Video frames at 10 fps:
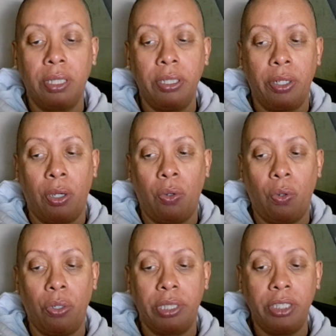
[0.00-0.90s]

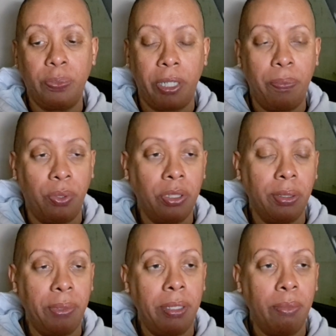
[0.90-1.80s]
or these people,
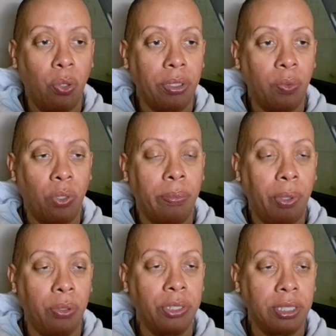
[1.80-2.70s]
could be more than one
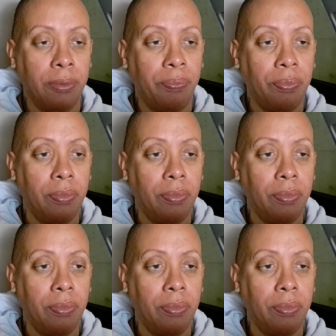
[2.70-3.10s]
person.